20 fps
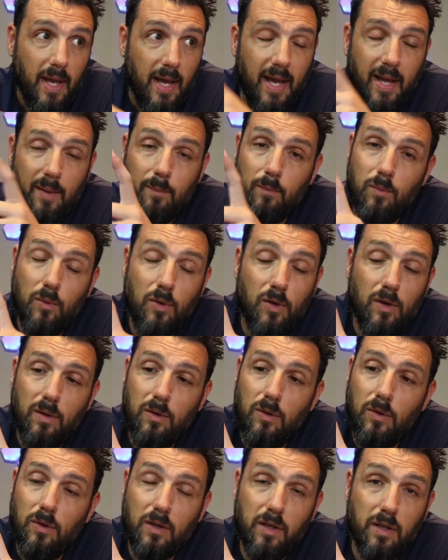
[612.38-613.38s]
I'm gonna
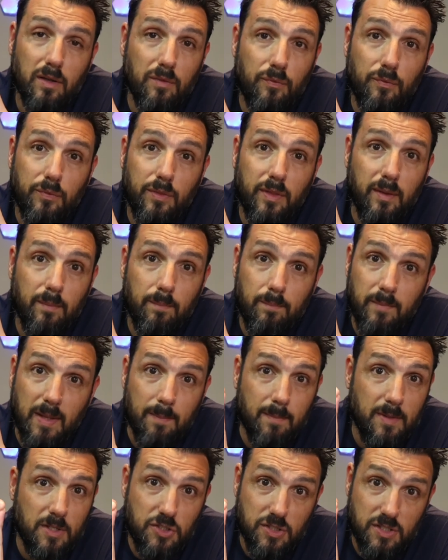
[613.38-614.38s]
look if the
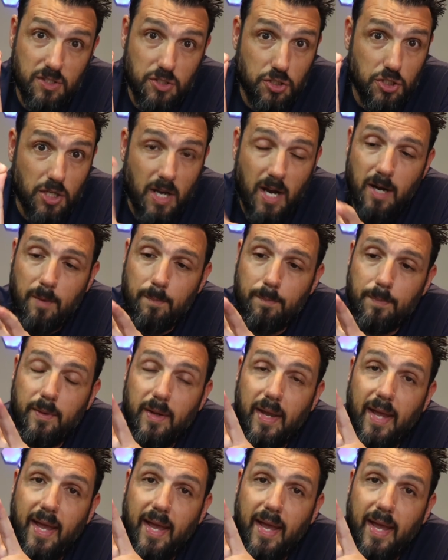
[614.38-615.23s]
image is sharp